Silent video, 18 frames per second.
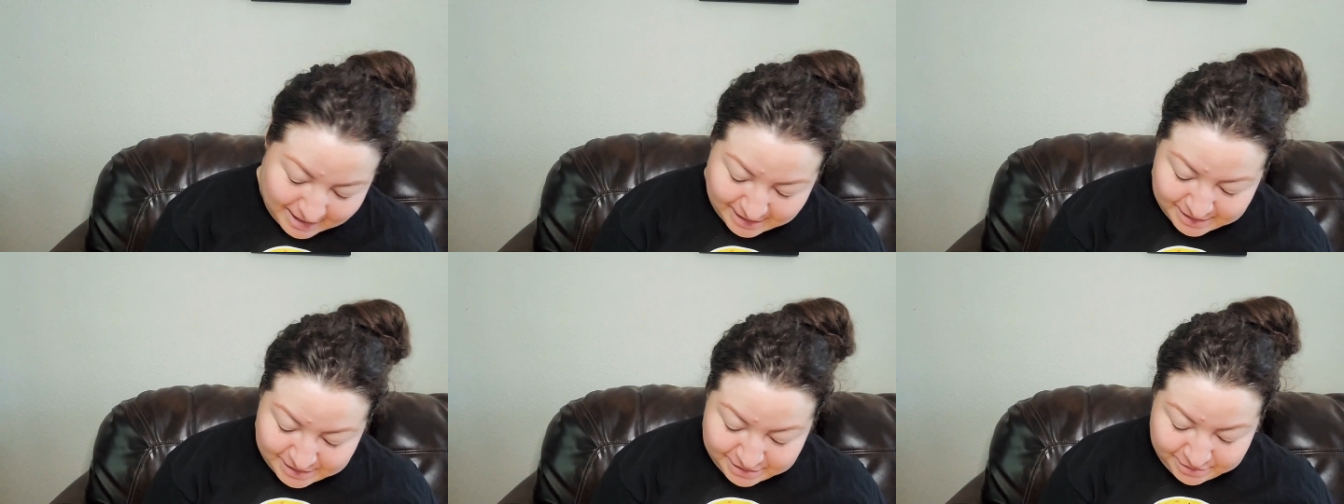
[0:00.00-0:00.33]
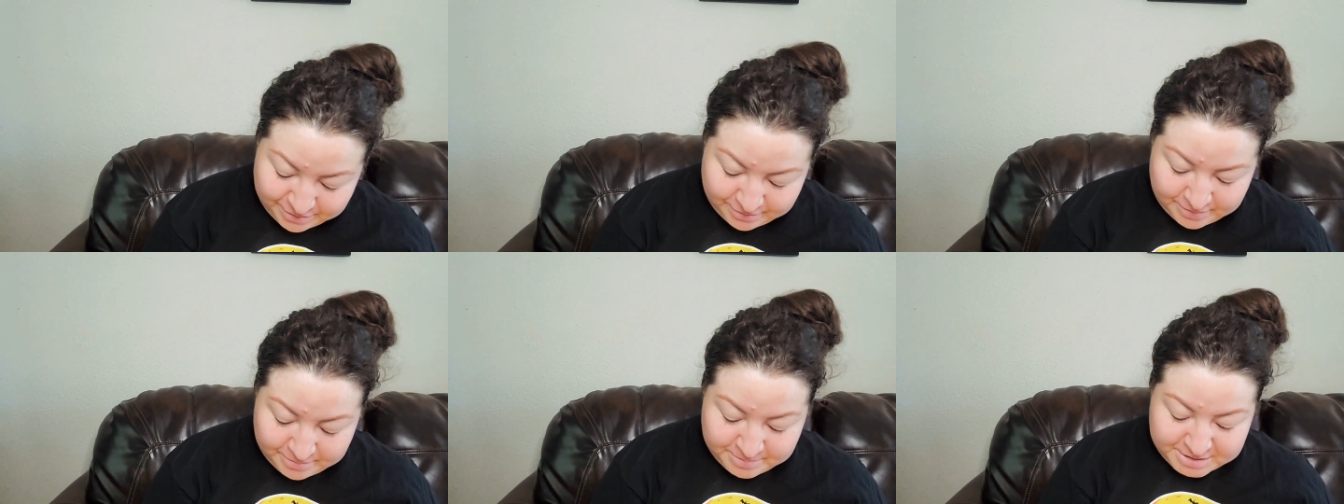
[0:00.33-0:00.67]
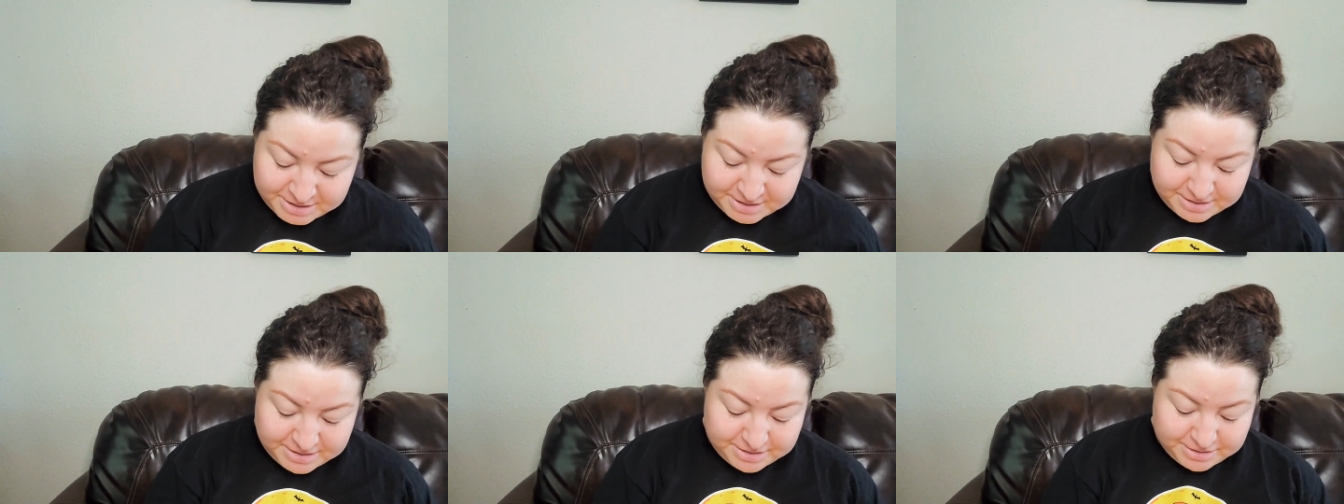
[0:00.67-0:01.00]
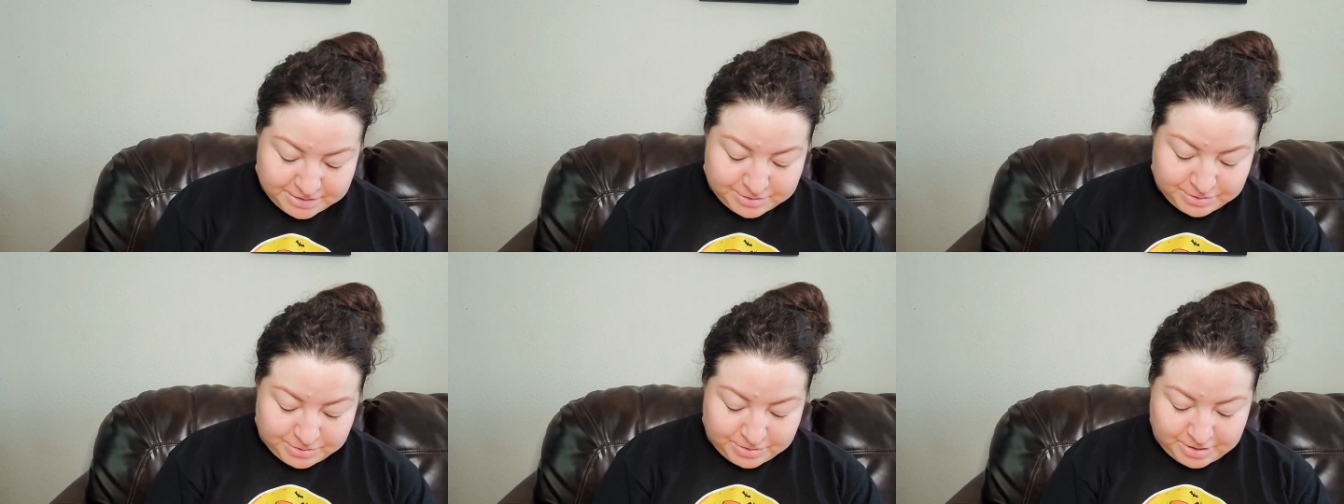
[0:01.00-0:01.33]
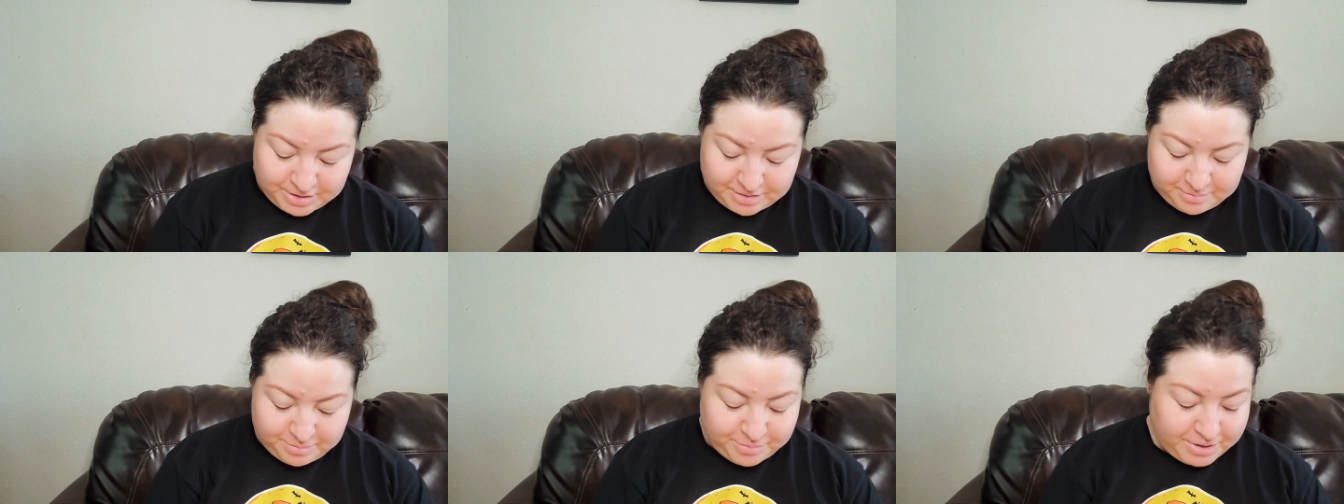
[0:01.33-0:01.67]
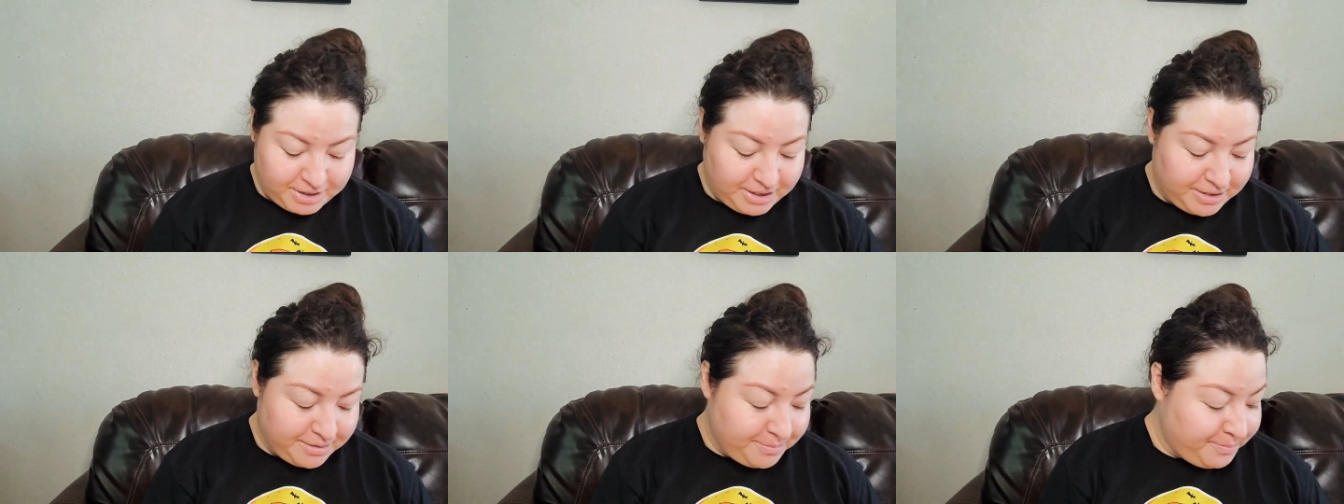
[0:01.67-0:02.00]
I know I'm such a dork,
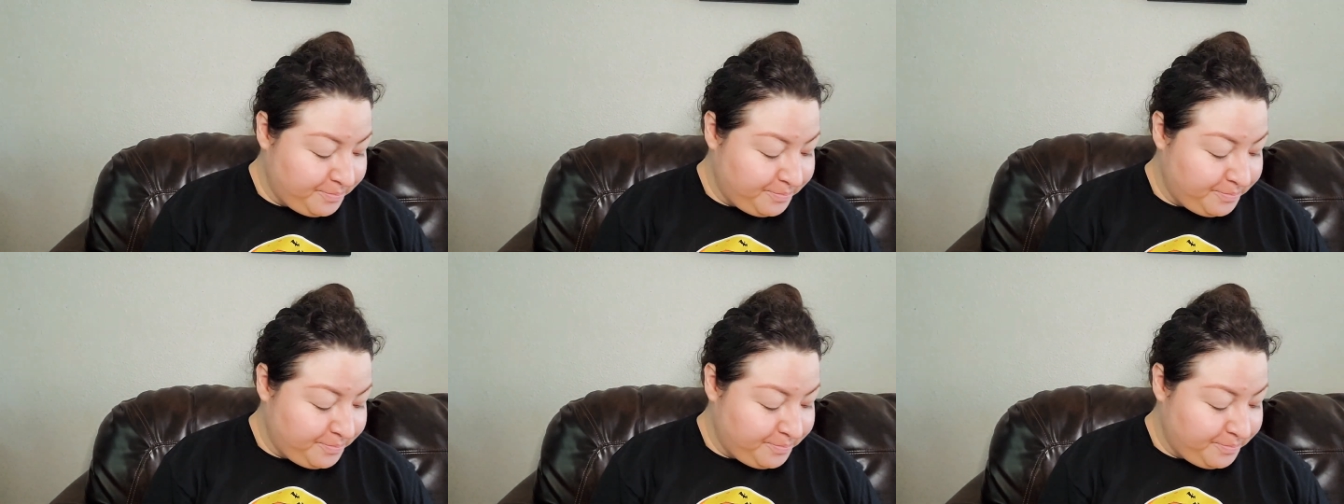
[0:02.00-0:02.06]
but